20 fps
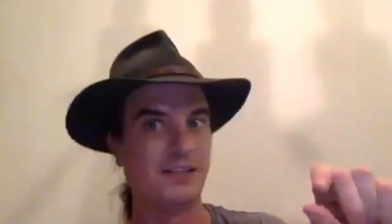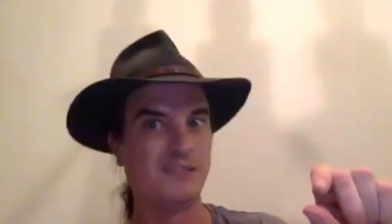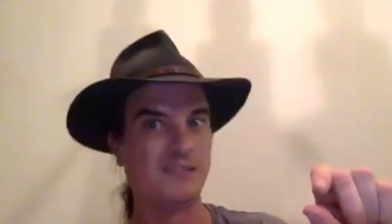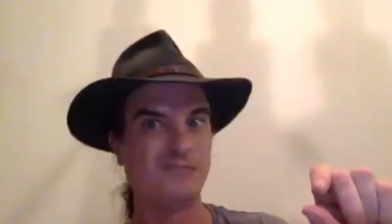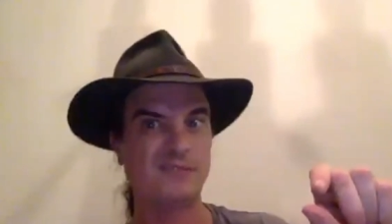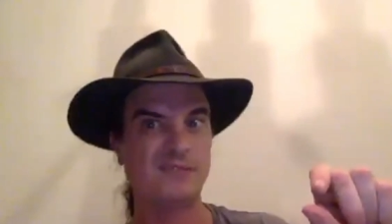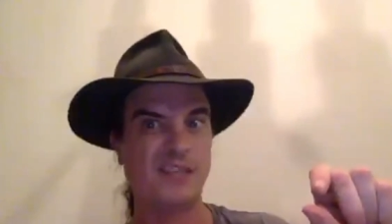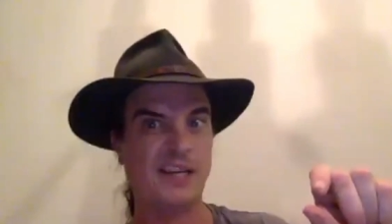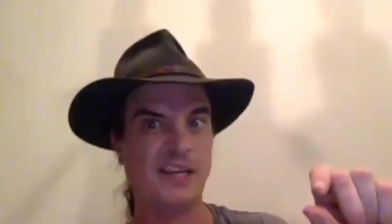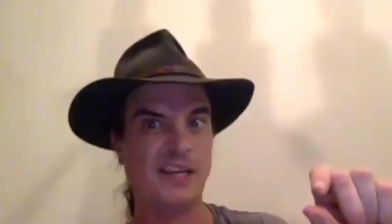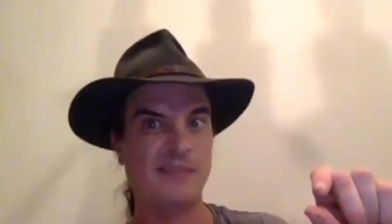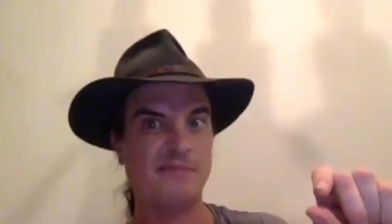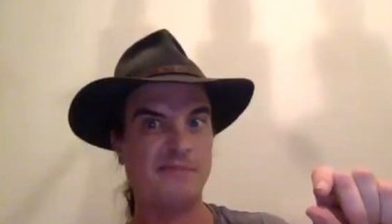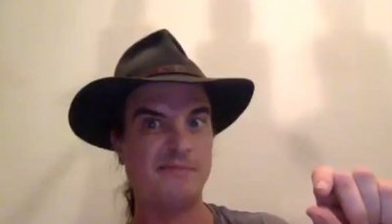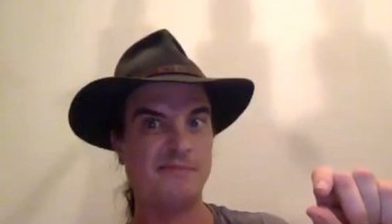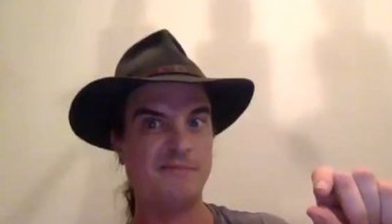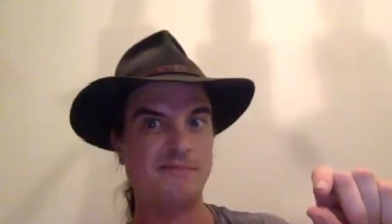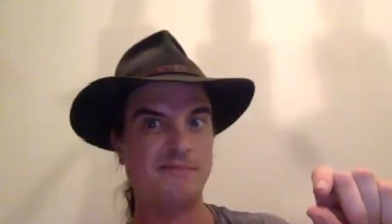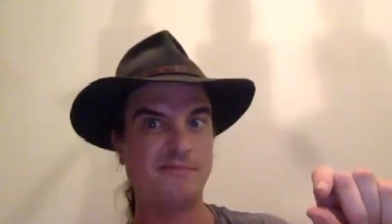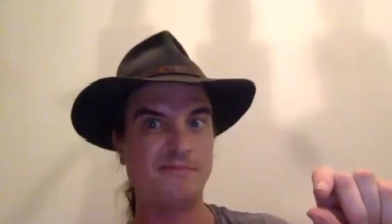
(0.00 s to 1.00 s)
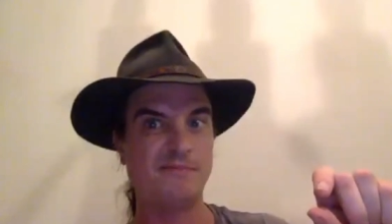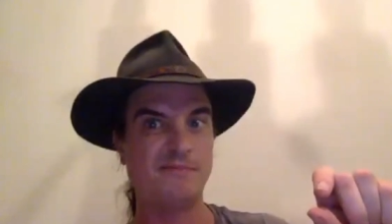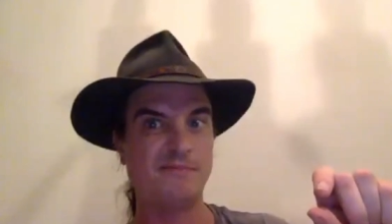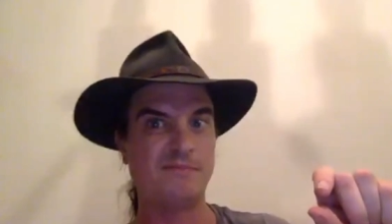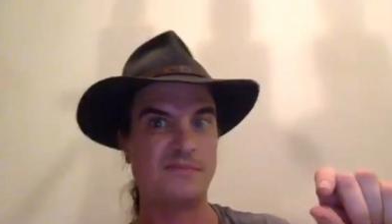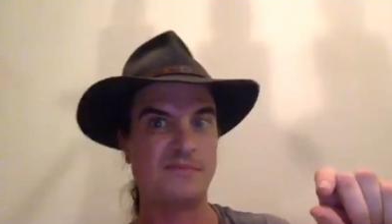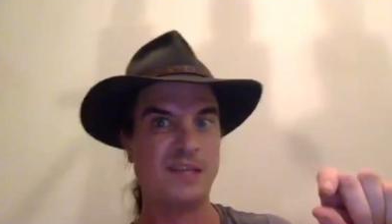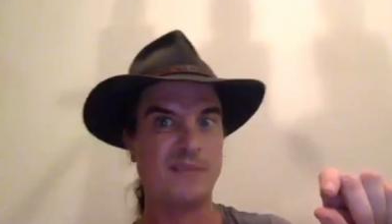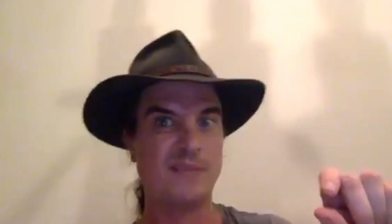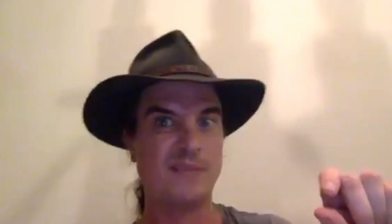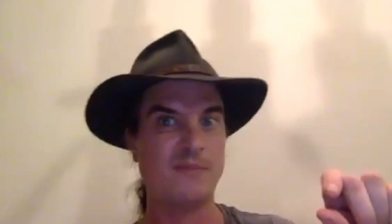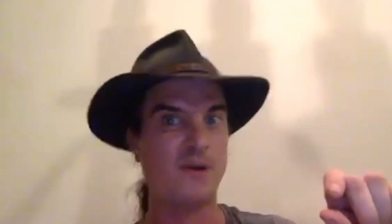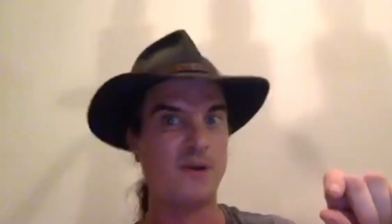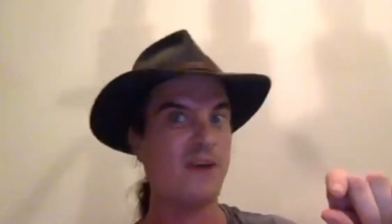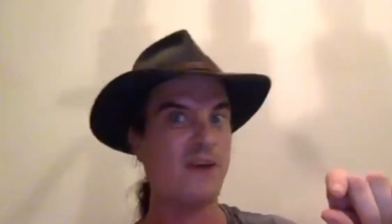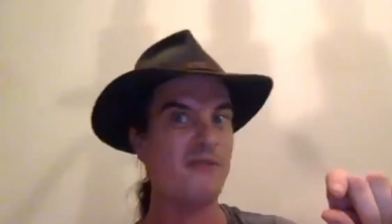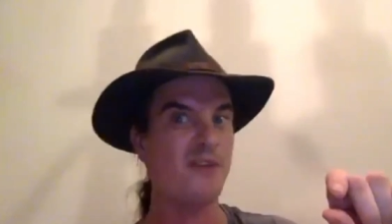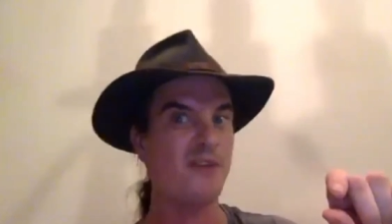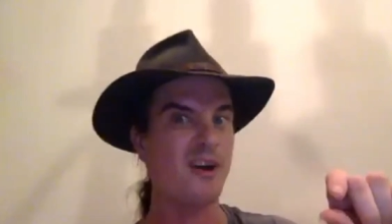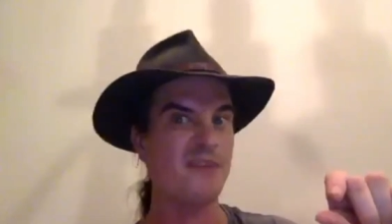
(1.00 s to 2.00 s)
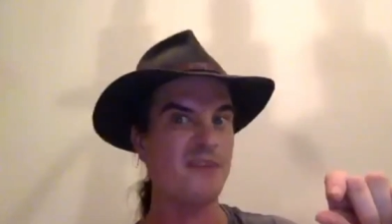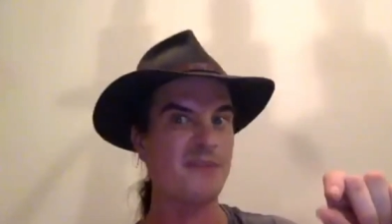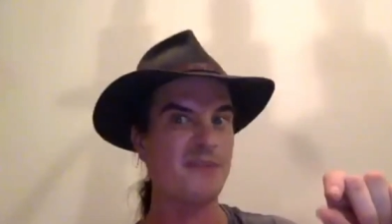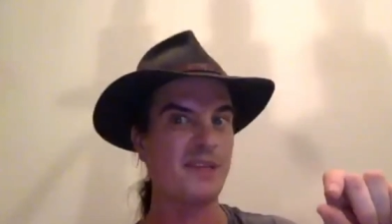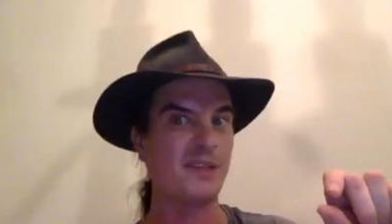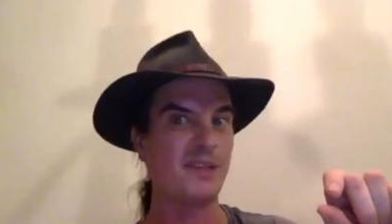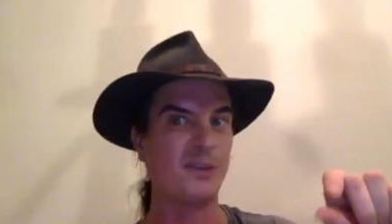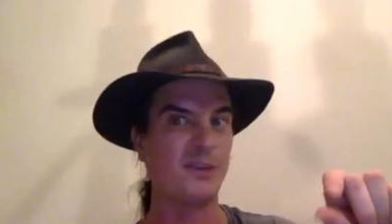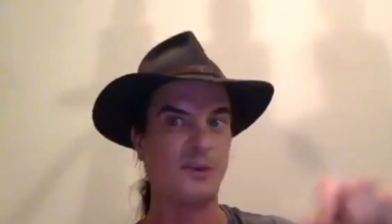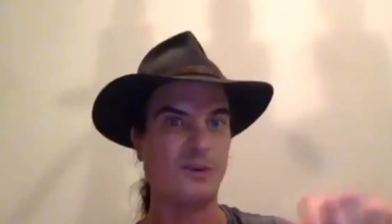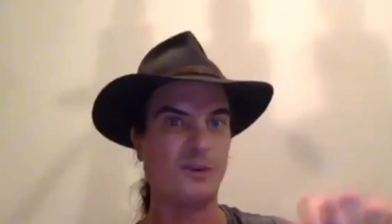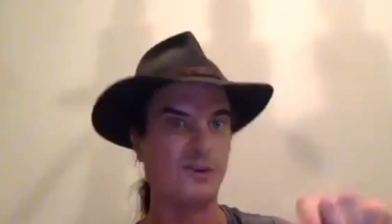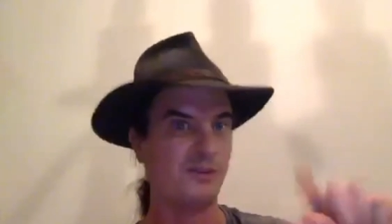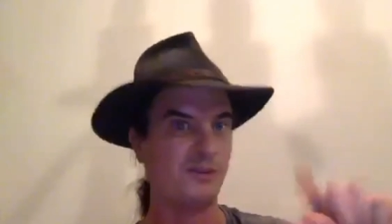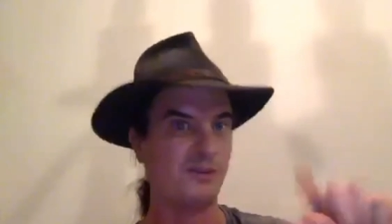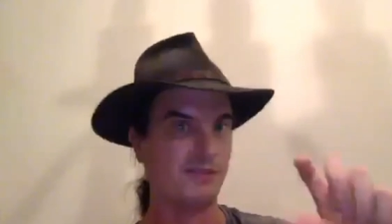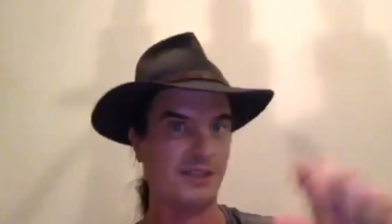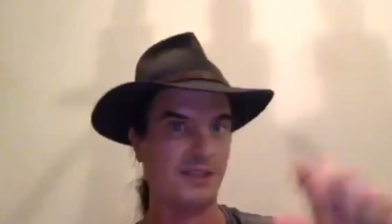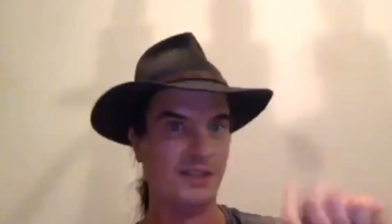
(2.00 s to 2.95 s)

10, 10 by 5 mil or